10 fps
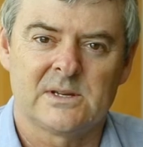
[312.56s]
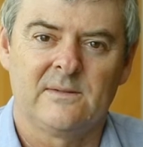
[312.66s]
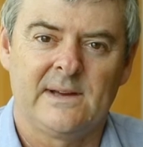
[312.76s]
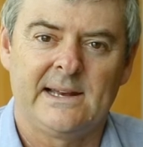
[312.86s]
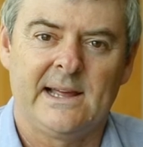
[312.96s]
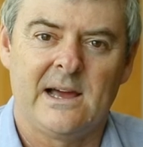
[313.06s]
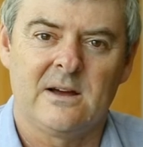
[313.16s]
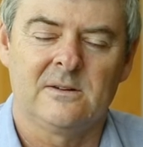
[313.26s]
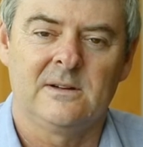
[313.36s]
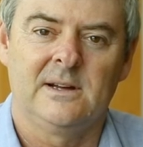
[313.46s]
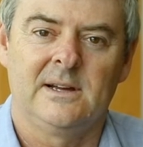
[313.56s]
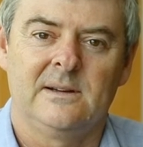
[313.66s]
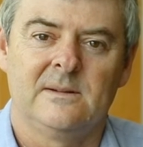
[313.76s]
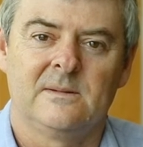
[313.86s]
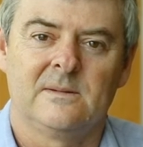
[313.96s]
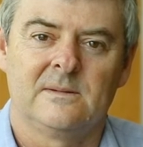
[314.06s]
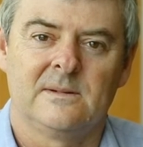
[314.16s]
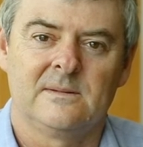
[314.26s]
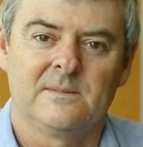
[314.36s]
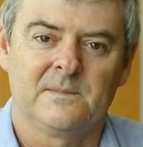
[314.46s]
surveyed our
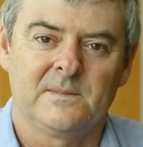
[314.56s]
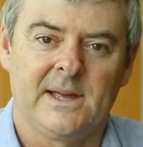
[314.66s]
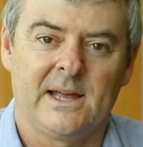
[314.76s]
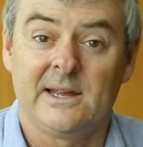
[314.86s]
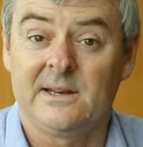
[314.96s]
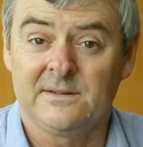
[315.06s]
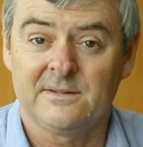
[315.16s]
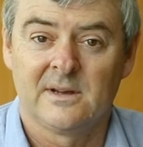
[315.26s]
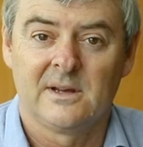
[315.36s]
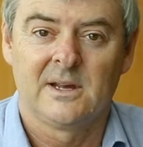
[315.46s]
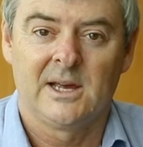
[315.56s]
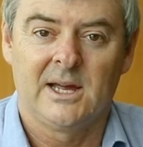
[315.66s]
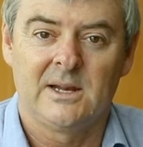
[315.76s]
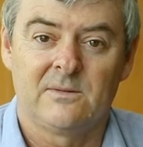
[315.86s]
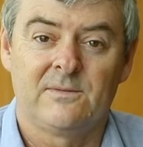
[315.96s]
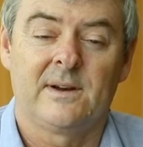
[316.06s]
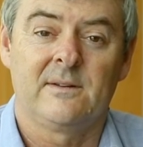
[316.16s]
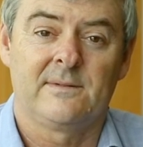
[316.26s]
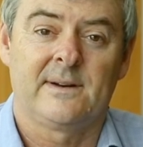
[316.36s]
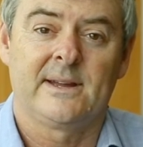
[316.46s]
leaders, and a very,
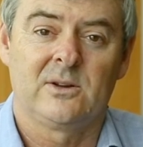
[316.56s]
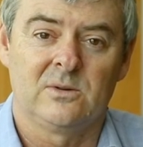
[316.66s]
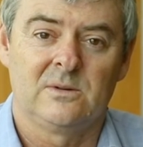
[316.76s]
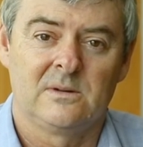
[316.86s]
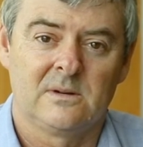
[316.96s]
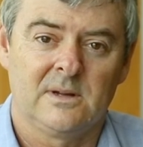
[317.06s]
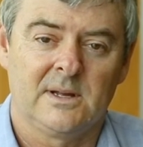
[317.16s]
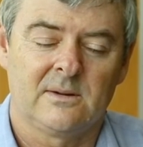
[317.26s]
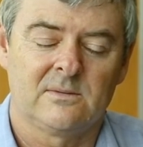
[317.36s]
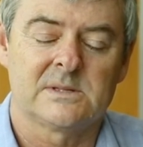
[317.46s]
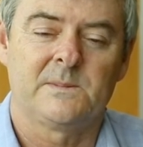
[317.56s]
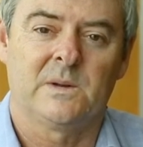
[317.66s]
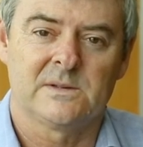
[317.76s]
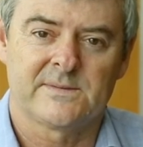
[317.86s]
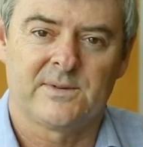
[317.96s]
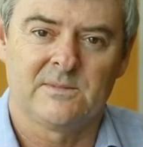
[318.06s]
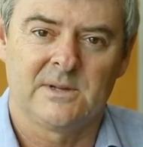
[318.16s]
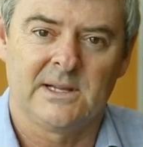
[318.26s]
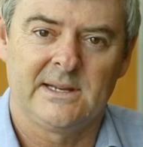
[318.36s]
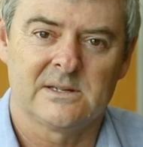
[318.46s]
very good response from
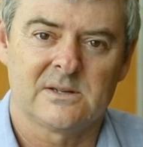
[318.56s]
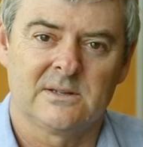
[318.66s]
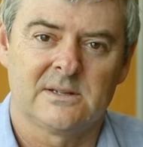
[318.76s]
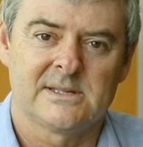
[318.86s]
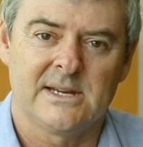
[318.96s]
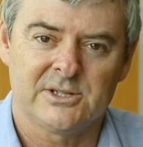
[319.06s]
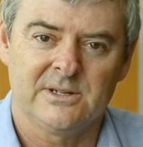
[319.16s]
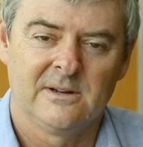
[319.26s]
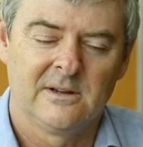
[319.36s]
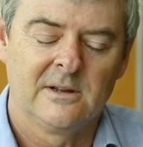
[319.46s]
the leaders on the session.